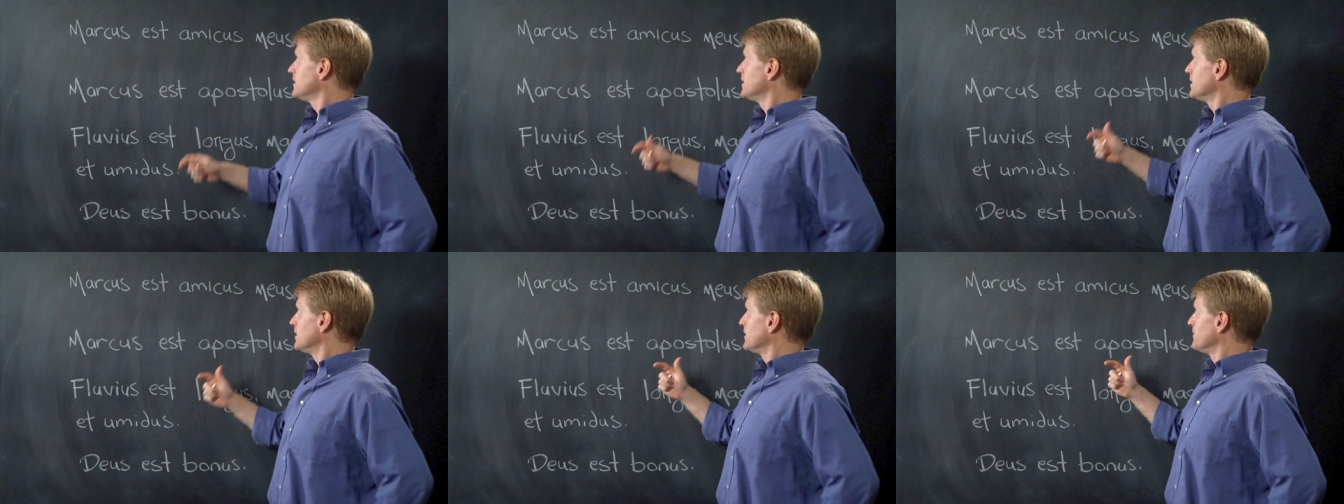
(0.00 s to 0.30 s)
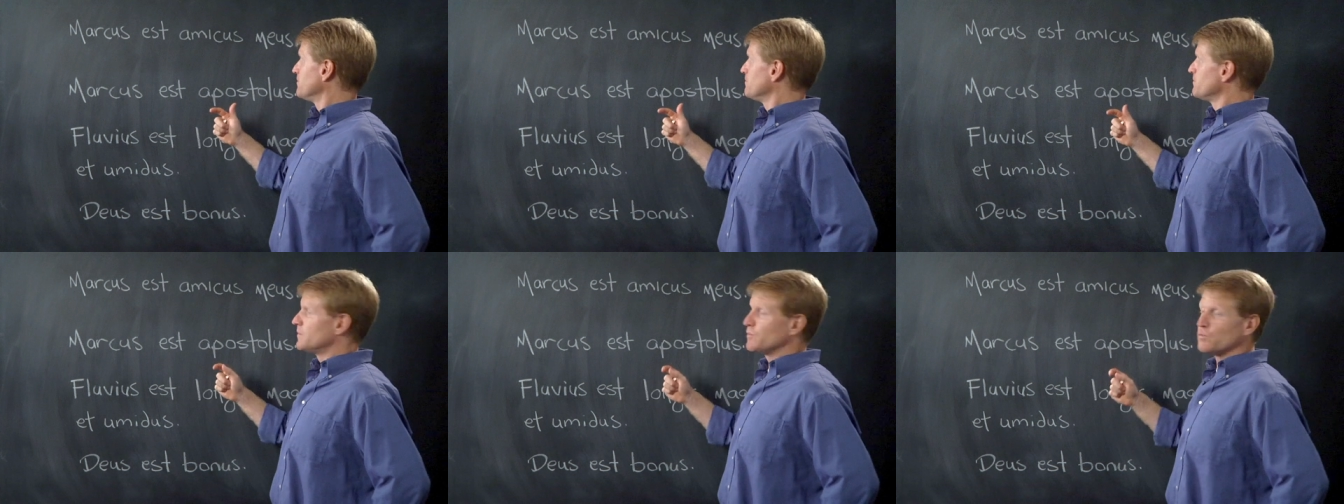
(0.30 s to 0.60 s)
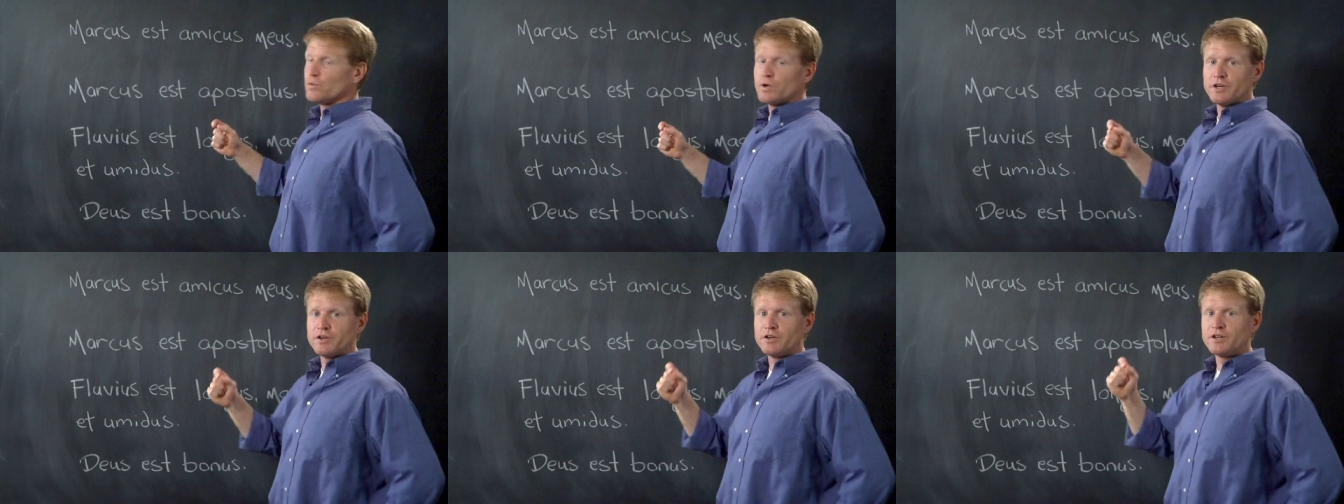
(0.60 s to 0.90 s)
uh,
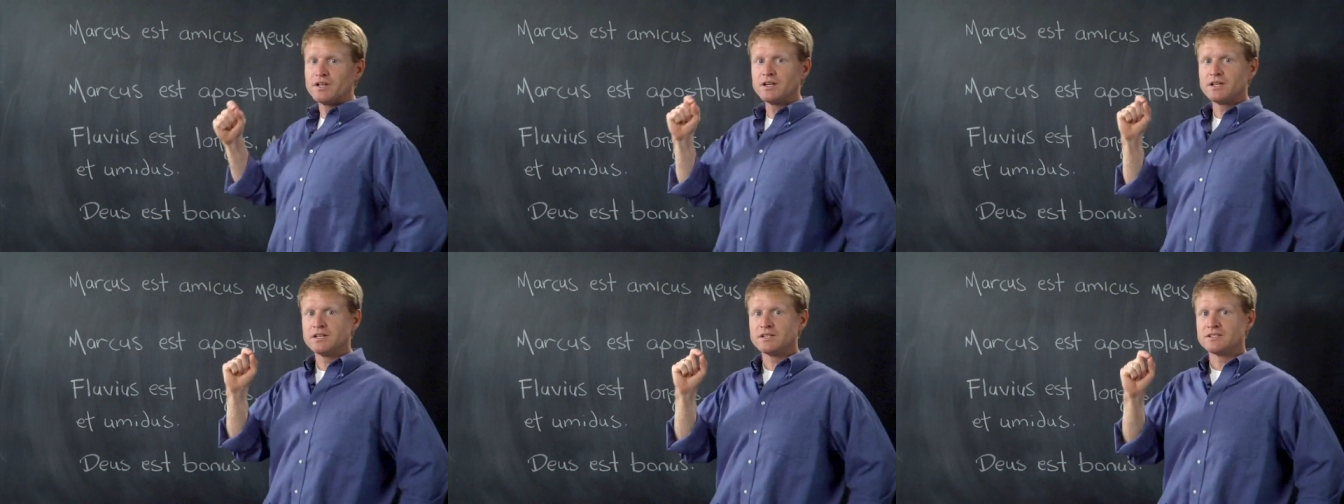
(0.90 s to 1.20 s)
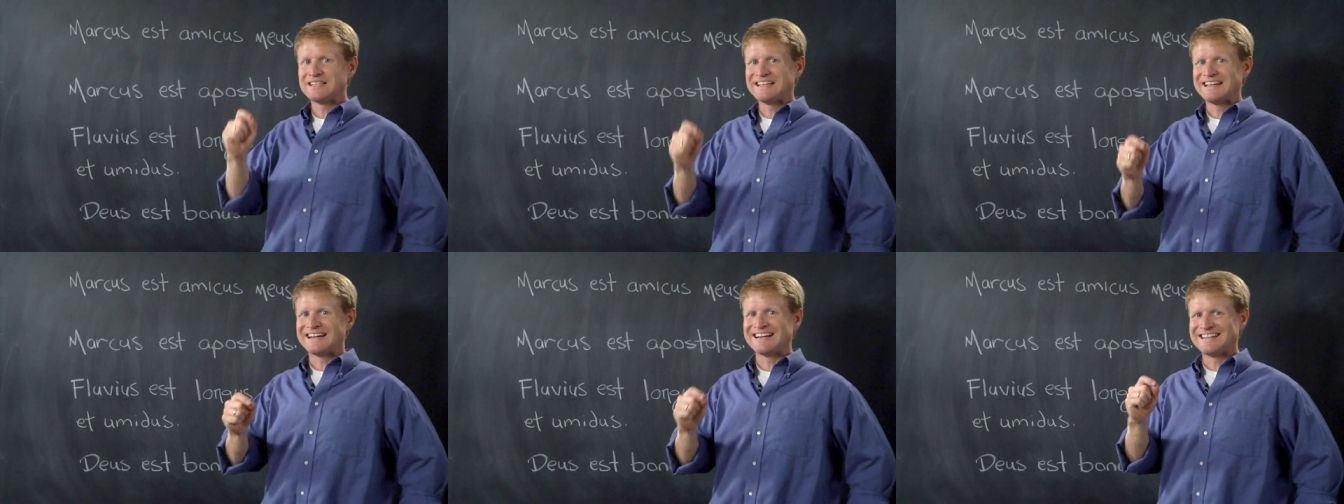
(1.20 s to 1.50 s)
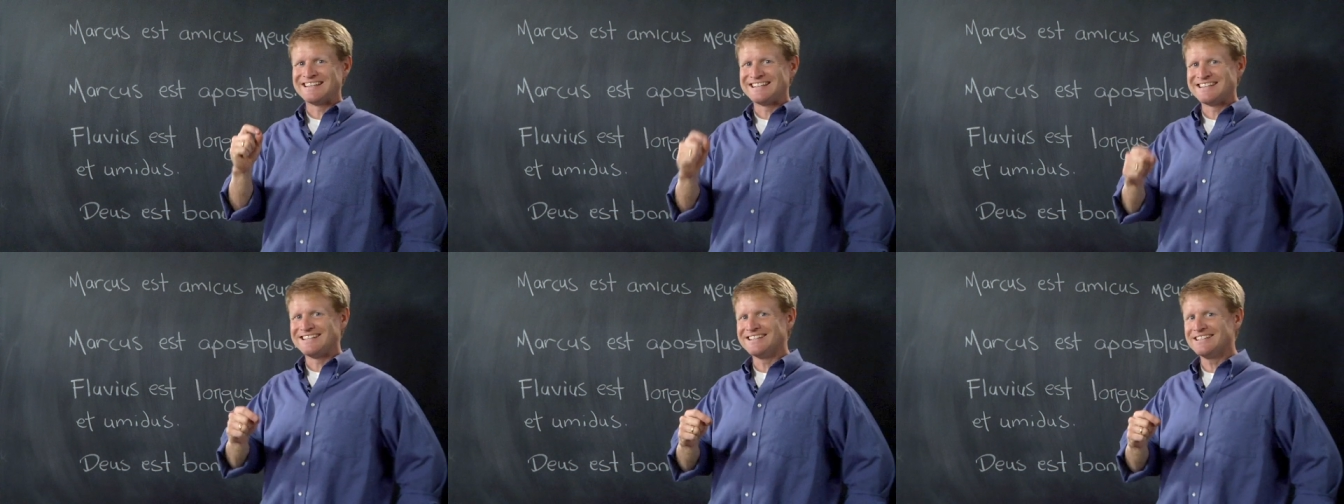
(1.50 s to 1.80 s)
what you're getting is the
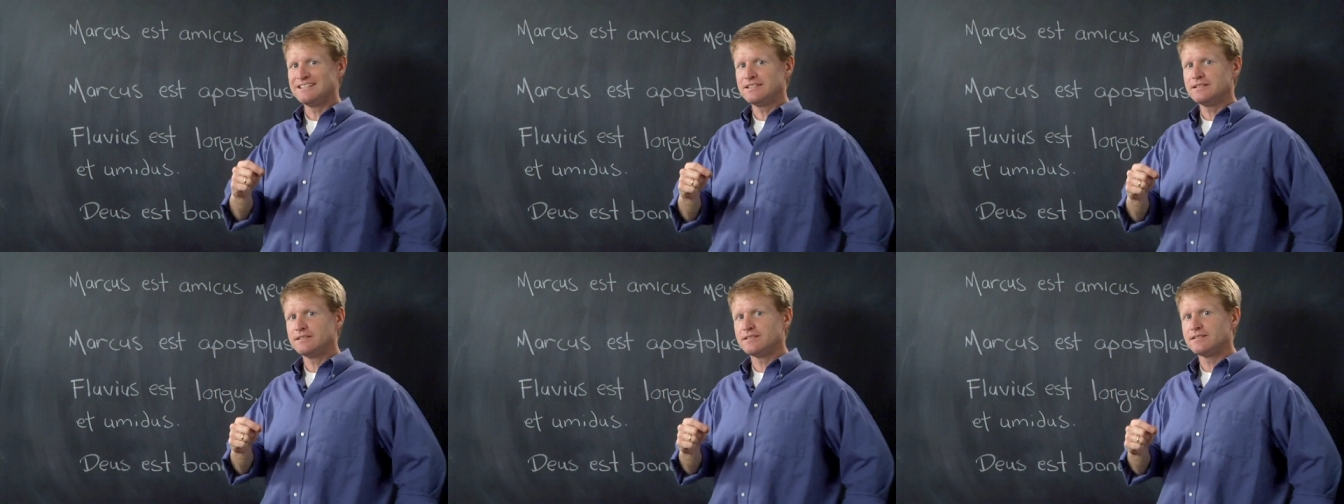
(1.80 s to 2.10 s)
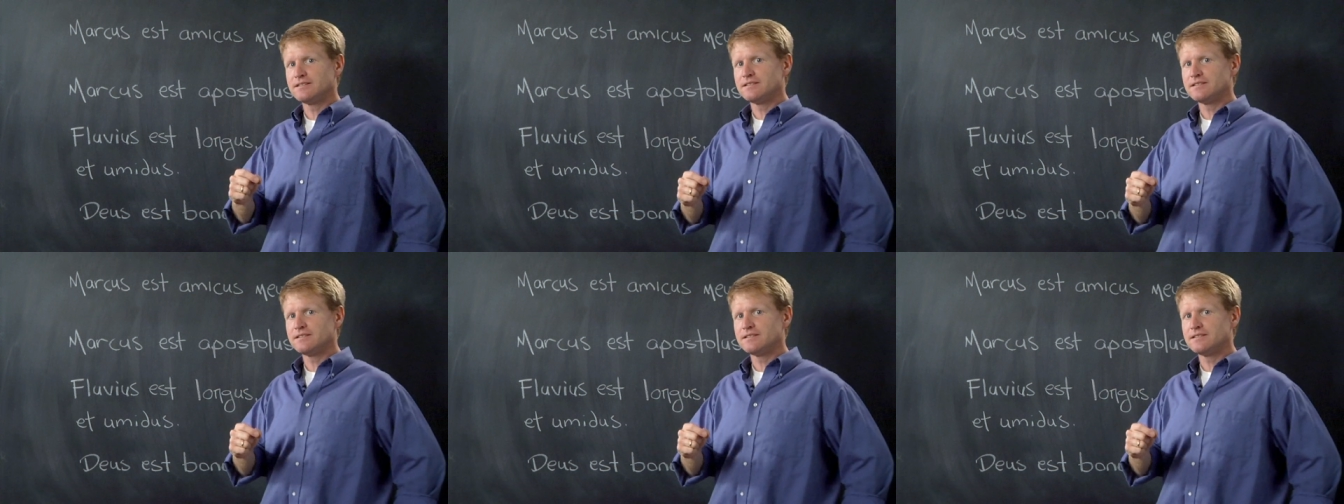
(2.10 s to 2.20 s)
idea